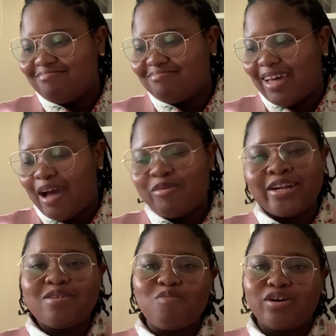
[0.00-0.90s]
I
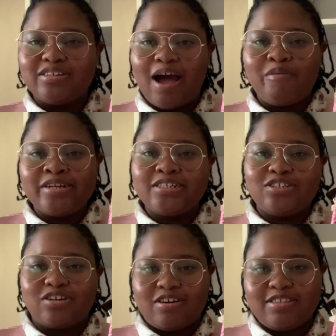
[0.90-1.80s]
wanted a
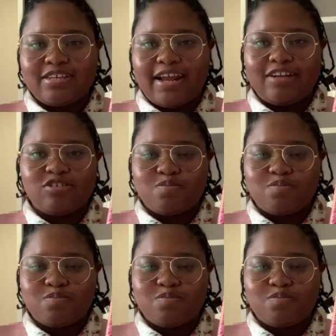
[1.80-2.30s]
dark skin actress,